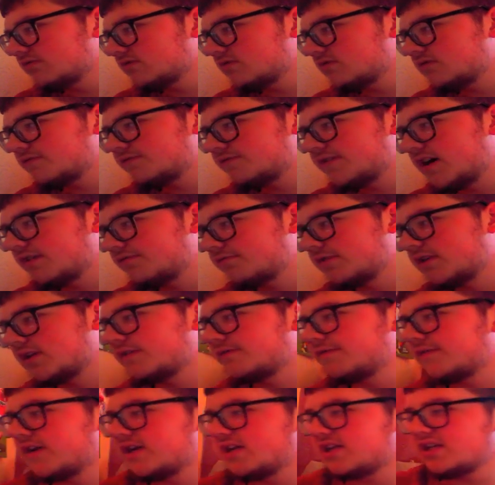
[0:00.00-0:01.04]
That was a 5-3
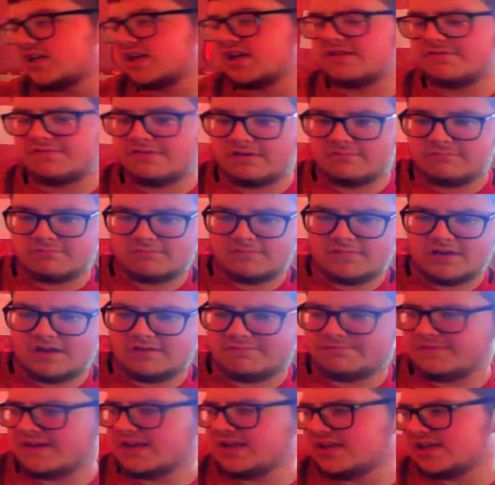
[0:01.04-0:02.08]
defeat. I
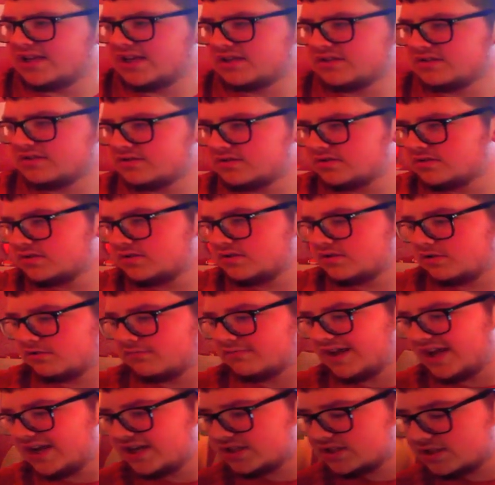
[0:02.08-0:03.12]
think that's
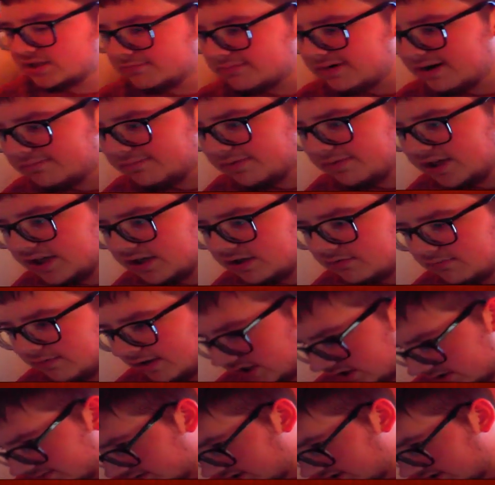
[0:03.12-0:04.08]
correct. I might be incorrect,